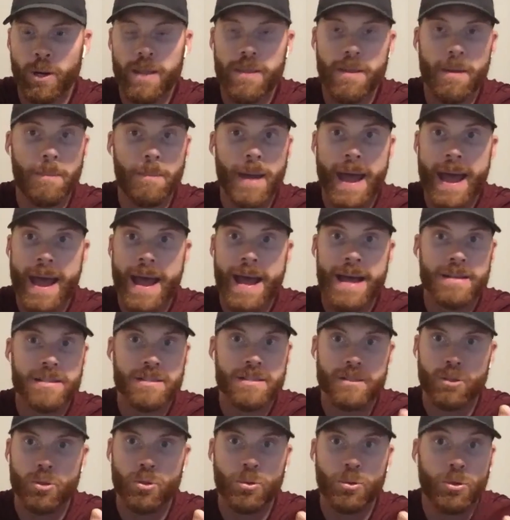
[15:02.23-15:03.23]
the
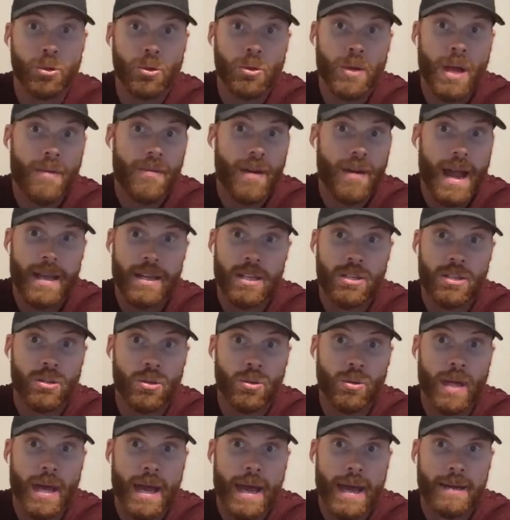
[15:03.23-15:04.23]
past you never had to
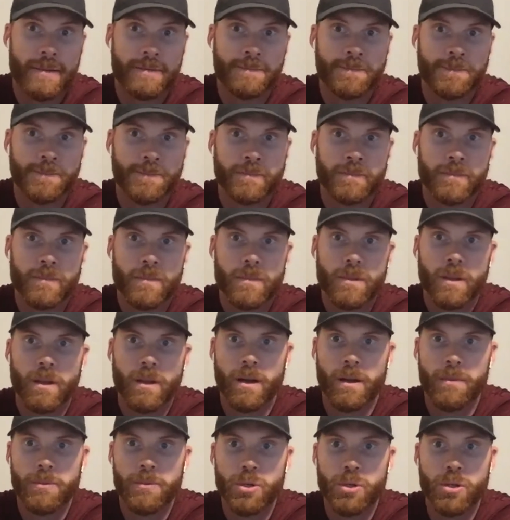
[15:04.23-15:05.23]
do that.
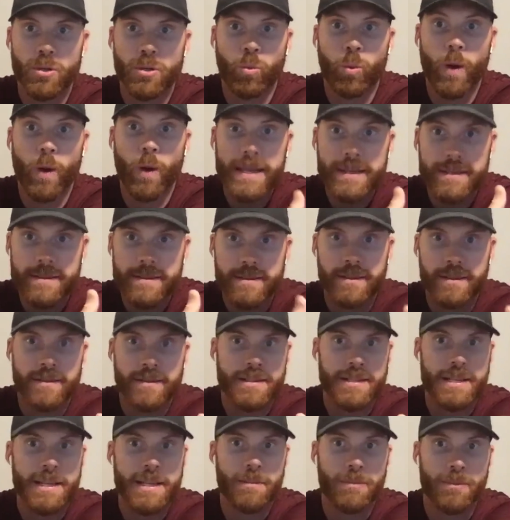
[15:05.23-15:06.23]
You could wait and
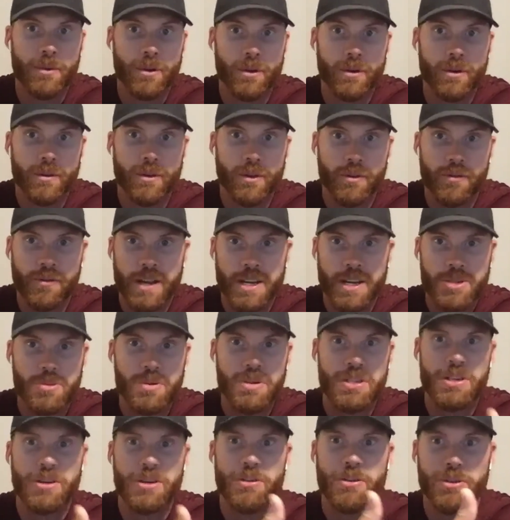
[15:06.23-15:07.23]
see them their
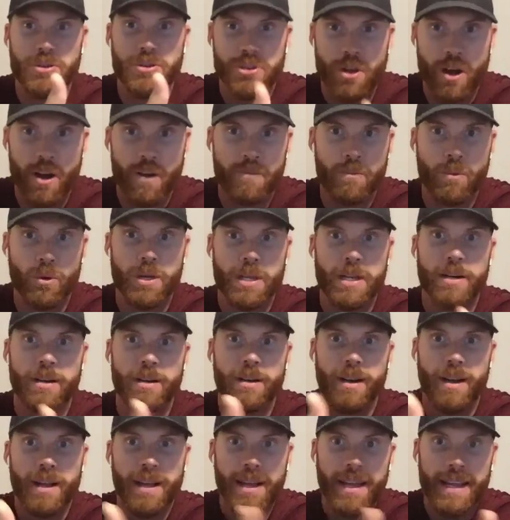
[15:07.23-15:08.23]
freshman year, their sophomore
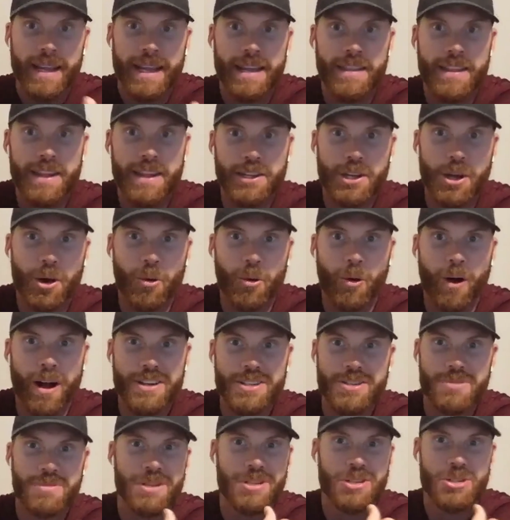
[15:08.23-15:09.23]
year, and then go
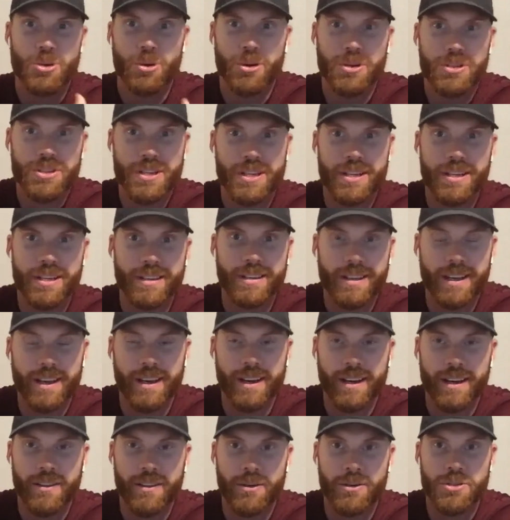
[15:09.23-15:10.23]
watch them in Georgia
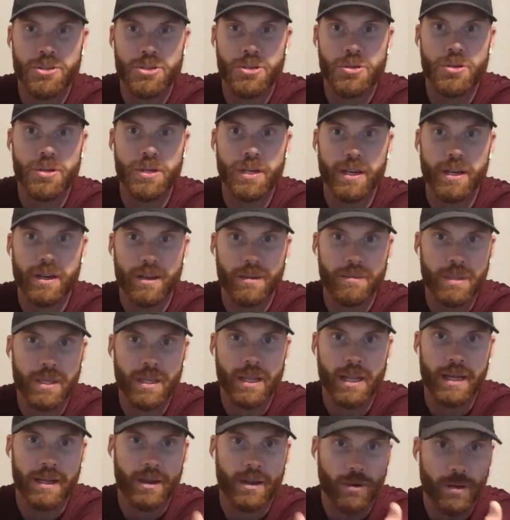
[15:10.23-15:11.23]
their junior year and be
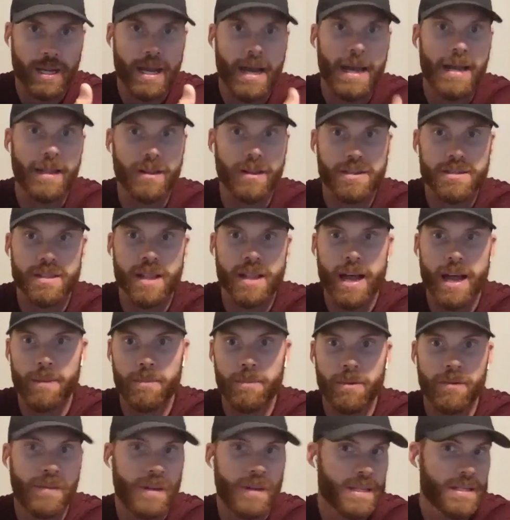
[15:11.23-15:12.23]
like, okay, let's line
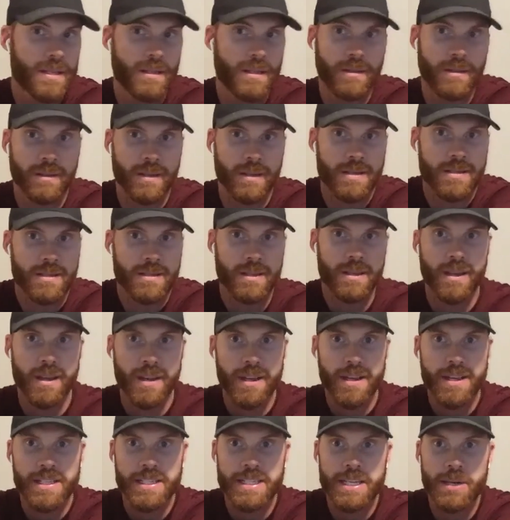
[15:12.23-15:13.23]
up a visit and let's
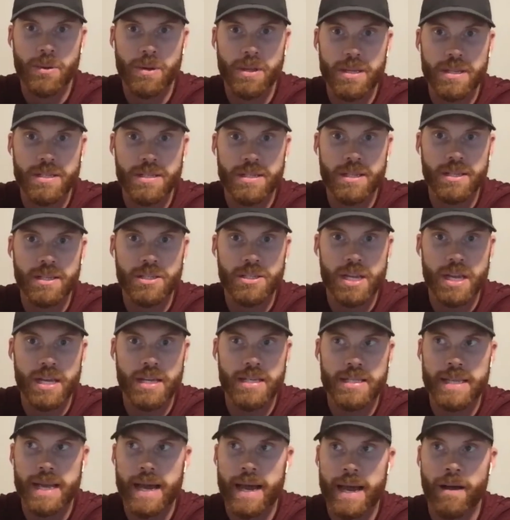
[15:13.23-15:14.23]
see where this thing
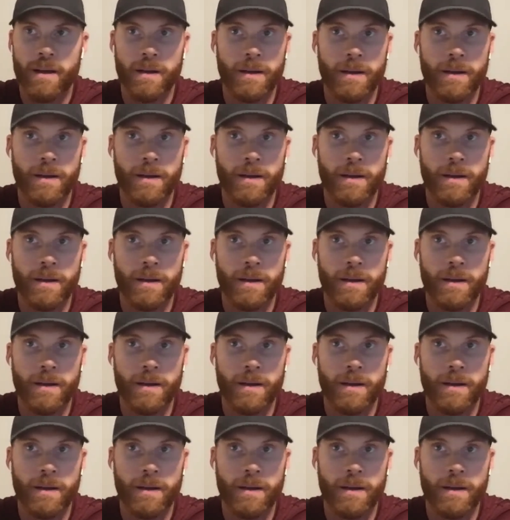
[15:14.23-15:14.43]
shakes out.